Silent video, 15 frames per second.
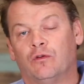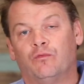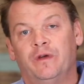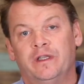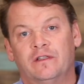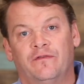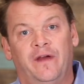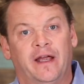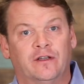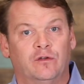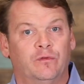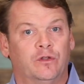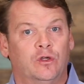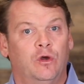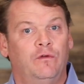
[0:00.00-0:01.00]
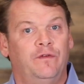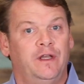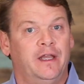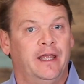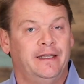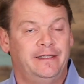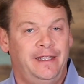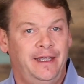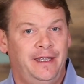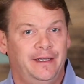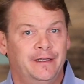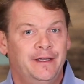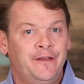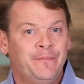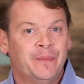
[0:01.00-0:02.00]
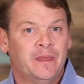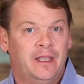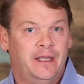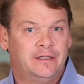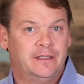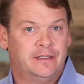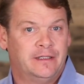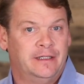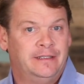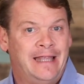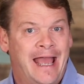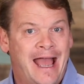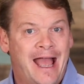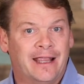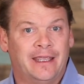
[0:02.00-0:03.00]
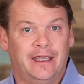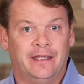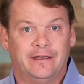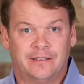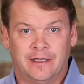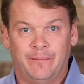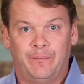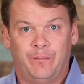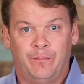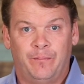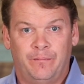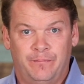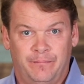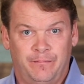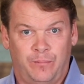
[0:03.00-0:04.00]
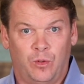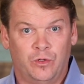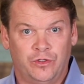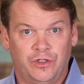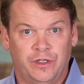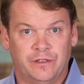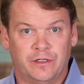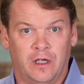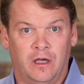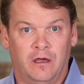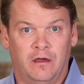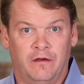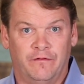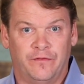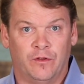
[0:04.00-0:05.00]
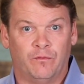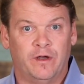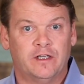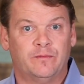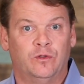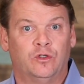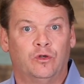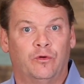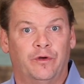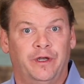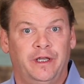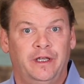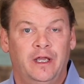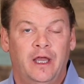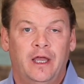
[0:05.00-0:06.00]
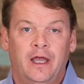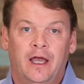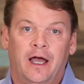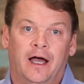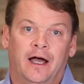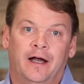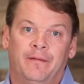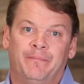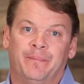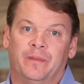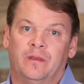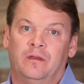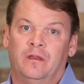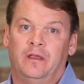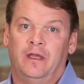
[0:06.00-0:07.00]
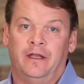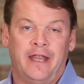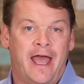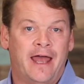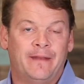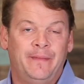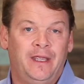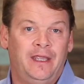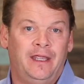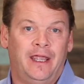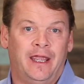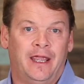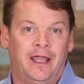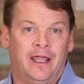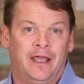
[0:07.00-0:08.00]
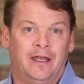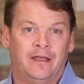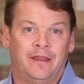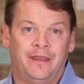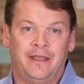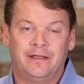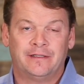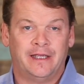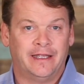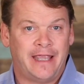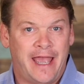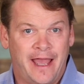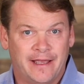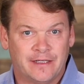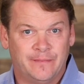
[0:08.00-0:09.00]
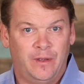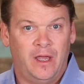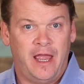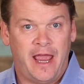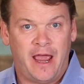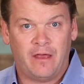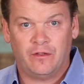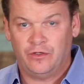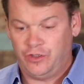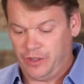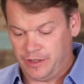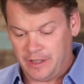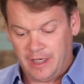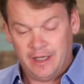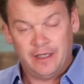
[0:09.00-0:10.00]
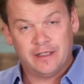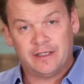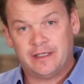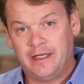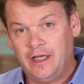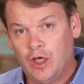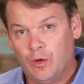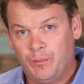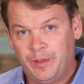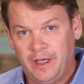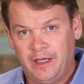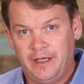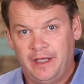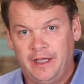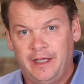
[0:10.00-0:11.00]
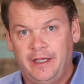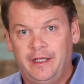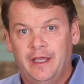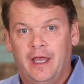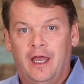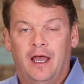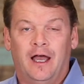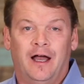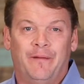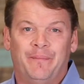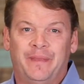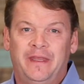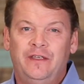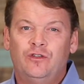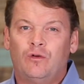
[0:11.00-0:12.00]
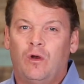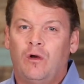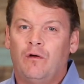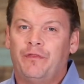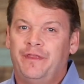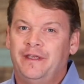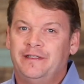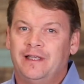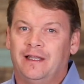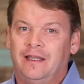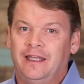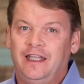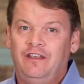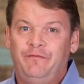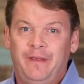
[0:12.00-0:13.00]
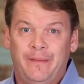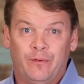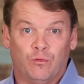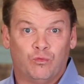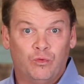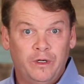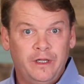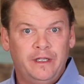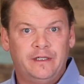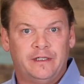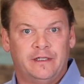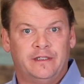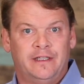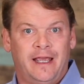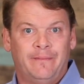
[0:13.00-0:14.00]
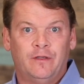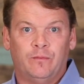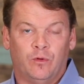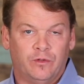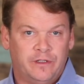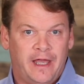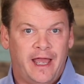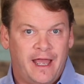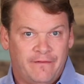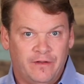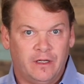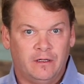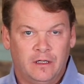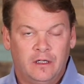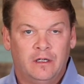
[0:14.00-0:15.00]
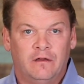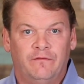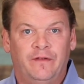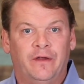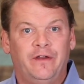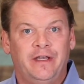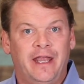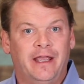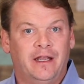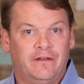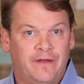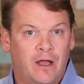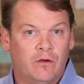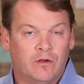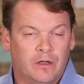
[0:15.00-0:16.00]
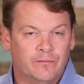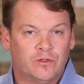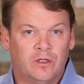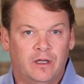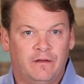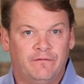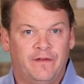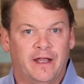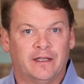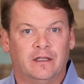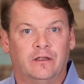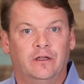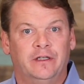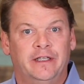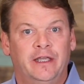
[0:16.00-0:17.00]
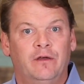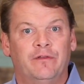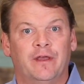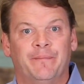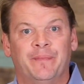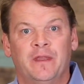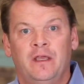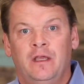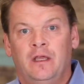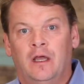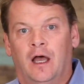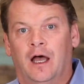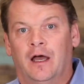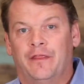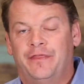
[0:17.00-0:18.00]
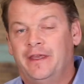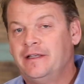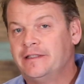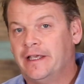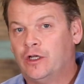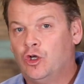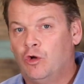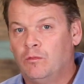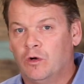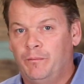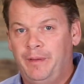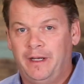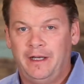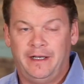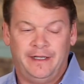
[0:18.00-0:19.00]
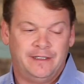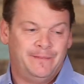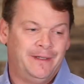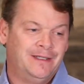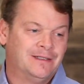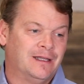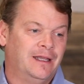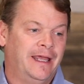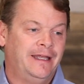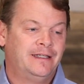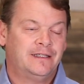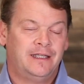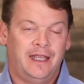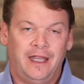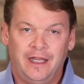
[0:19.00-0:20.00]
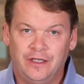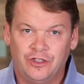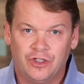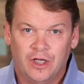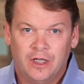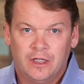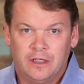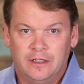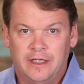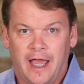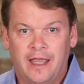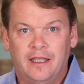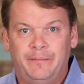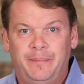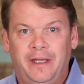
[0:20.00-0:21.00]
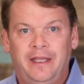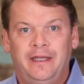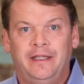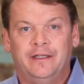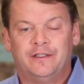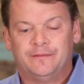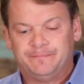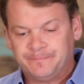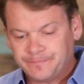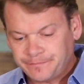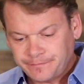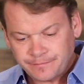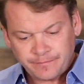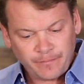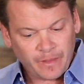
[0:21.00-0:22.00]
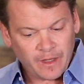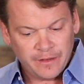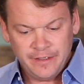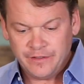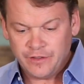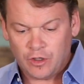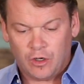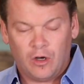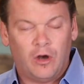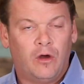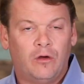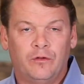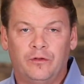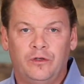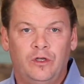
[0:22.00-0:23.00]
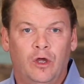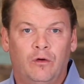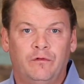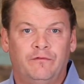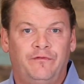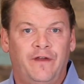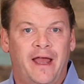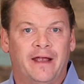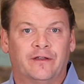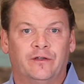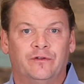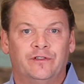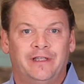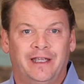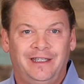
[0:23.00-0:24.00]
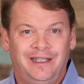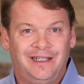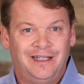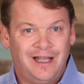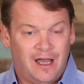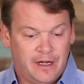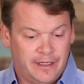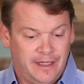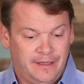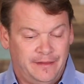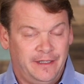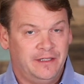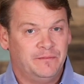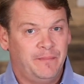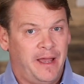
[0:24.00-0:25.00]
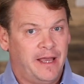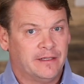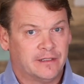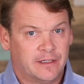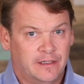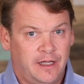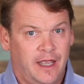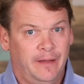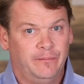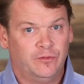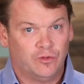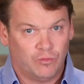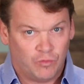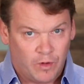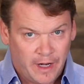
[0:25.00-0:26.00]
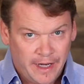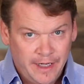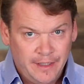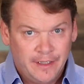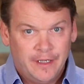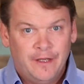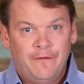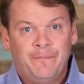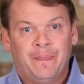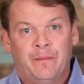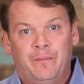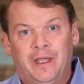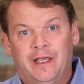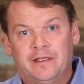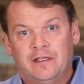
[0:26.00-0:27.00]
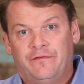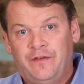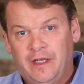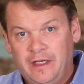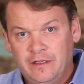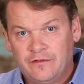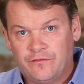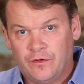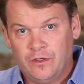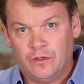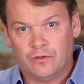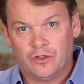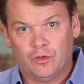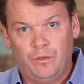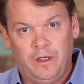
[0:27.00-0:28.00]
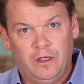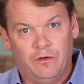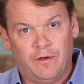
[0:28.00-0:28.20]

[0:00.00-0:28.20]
the risk factor with COVID-19, is it's attacking some portions of the respiratory anatomy and things like asthma, allergies, COPD. These are all things that leave people really susceptible to having very negative outcomes. In fact, it could kill them. Things like comorbidities means late stage diabetes. These are all known factors that you gotta get these mask types right, because if it is for your sweet